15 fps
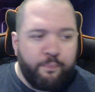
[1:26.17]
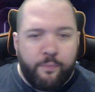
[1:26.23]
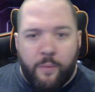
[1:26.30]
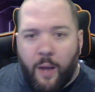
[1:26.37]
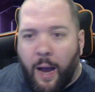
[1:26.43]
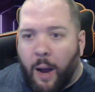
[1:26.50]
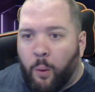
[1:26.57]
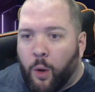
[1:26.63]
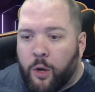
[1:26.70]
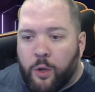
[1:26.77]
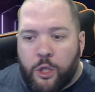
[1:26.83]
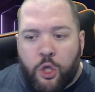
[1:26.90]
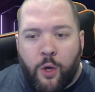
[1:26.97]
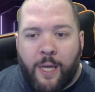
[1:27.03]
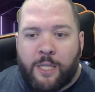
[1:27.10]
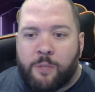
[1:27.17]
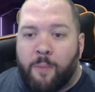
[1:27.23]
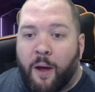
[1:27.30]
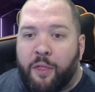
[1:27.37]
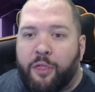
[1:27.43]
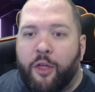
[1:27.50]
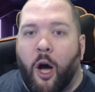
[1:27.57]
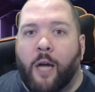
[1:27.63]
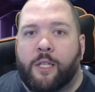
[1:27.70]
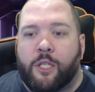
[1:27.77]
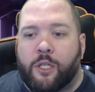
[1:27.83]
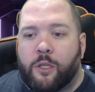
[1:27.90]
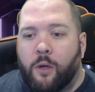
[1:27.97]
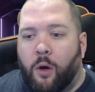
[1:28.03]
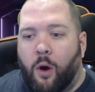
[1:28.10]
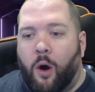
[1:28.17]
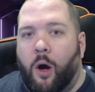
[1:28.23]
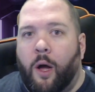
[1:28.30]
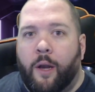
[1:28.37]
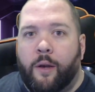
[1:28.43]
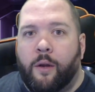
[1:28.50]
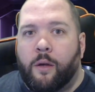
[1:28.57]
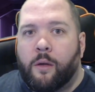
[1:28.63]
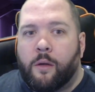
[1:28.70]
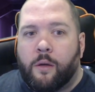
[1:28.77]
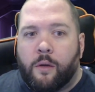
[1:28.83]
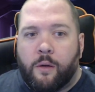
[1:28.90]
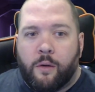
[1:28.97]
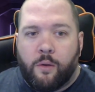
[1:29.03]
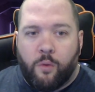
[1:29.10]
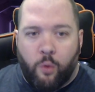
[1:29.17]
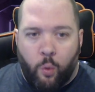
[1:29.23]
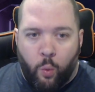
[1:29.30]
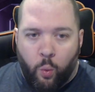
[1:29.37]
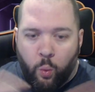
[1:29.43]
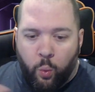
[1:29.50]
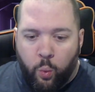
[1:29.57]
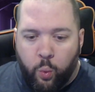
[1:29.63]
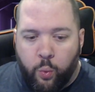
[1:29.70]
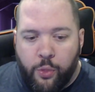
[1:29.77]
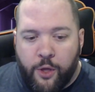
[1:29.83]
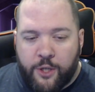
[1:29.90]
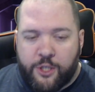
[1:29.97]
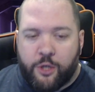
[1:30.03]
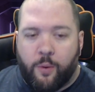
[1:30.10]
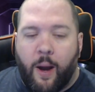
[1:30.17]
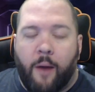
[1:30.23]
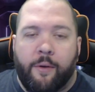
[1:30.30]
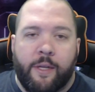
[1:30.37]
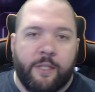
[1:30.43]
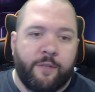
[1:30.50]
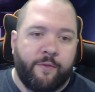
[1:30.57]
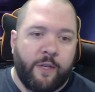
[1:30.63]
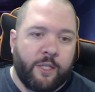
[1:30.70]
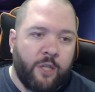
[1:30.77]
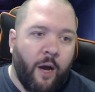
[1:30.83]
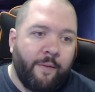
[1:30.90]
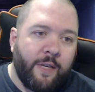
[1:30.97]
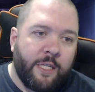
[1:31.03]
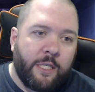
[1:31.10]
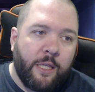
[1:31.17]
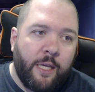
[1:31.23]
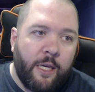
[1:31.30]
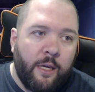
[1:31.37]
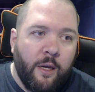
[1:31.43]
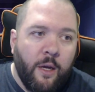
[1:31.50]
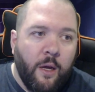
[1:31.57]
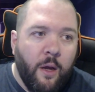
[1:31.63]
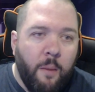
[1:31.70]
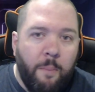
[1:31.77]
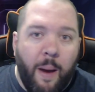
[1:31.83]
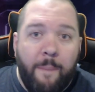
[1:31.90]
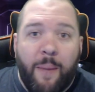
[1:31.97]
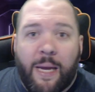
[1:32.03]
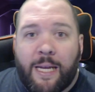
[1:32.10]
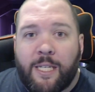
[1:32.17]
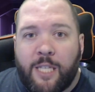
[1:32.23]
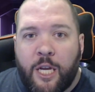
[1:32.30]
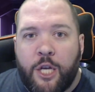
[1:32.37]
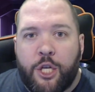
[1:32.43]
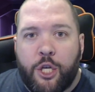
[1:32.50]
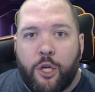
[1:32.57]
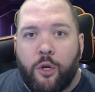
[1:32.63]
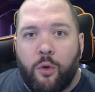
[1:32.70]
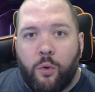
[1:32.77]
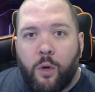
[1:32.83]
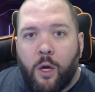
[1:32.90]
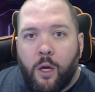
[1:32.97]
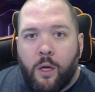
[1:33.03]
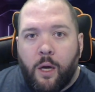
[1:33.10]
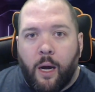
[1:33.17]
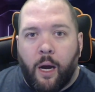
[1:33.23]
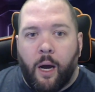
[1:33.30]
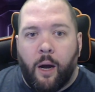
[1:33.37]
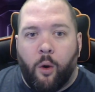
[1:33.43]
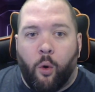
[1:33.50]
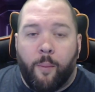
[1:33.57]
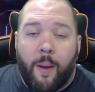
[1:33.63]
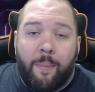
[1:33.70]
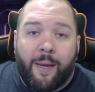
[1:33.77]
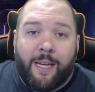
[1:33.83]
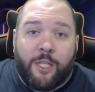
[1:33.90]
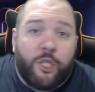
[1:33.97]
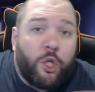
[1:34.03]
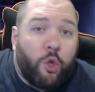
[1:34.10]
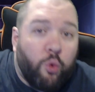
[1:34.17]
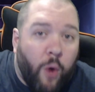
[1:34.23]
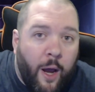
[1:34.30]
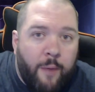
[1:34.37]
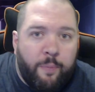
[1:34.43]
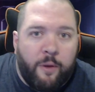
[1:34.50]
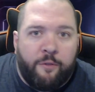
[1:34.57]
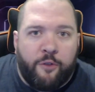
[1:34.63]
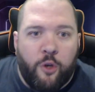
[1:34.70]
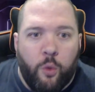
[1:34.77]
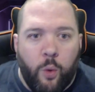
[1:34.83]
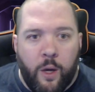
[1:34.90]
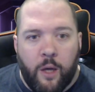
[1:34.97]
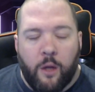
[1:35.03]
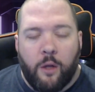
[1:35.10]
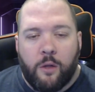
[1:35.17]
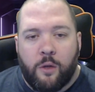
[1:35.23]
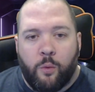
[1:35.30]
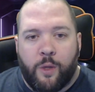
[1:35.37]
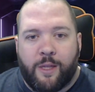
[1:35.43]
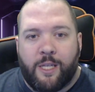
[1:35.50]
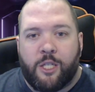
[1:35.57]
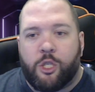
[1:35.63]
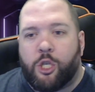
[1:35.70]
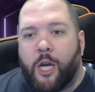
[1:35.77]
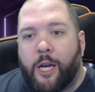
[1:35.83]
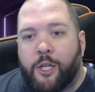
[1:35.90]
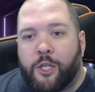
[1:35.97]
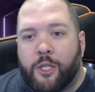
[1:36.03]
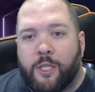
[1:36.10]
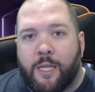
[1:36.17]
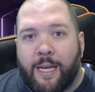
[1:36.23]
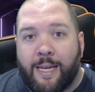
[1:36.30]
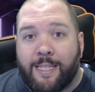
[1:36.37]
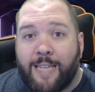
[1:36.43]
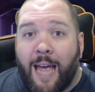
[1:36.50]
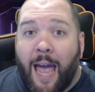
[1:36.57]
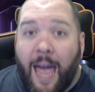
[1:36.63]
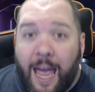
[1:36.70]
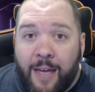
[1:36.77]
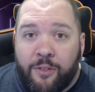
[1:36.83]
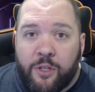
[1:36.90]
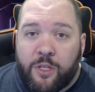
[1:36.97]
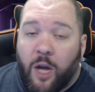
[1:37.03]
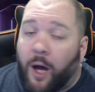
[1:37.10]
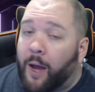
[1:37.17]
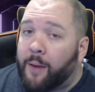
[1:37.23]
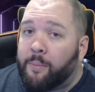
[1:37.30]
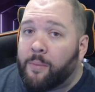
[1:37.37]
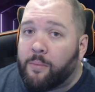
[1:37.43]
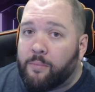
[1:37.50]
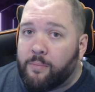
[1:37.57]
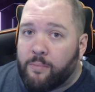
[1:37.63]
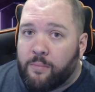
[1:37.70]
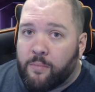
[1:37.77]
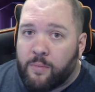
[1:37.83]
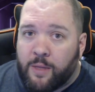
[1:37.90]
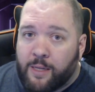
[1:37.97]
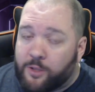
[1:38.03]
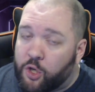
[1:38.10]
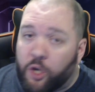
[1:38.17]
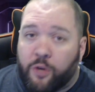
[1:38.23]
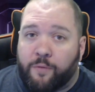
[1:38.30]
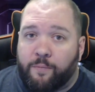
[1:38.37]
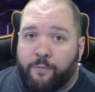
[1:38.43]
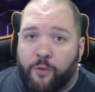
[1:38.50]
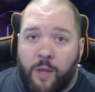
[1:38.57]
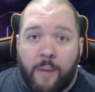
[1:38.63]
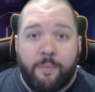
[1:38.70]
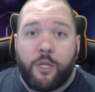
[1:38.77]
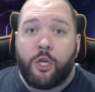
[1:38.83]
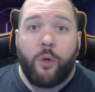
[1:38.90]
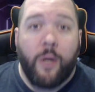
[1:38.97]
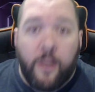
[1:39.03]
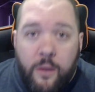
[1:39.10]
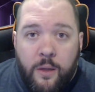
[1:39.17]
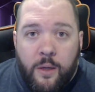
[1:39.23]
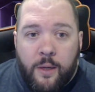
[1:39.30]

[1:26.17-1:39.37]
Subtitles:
I want to address my thoughts on the surroundings of this. Obviously, my biggest issue, or my biggest gripe, if you will, with these changes is the time it took for them to do it.